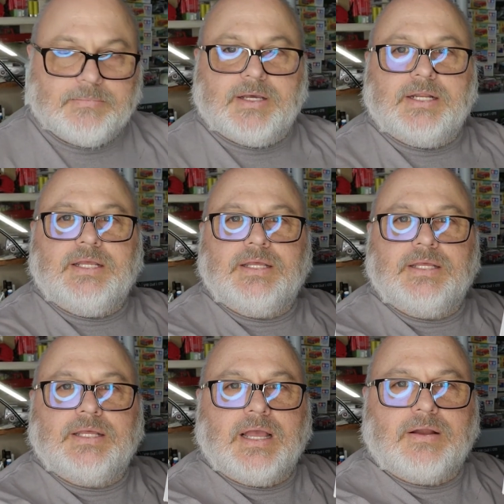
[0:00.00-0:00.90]
it, buddy.
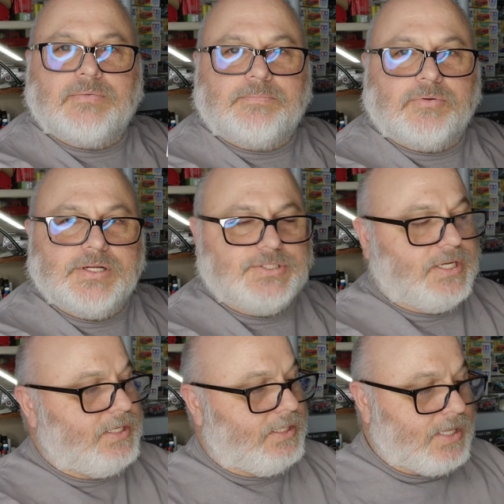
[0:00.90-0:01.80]
I
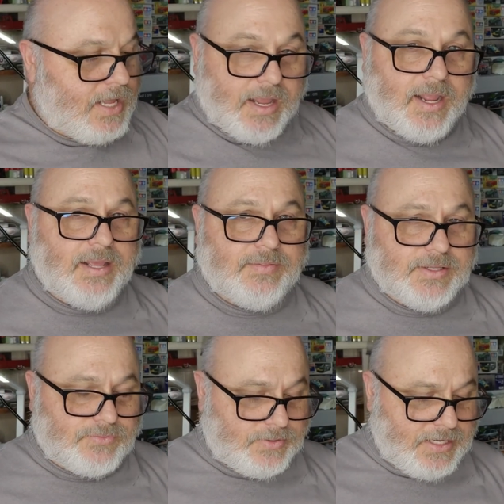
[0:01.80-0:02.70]
appreciate it. And
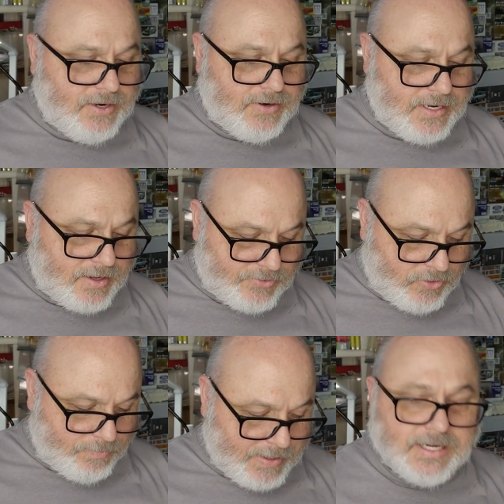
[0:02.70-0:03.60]
this one here, he
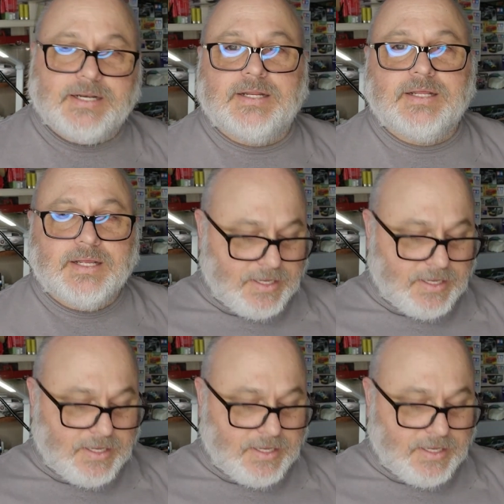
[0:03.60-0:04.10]
also painted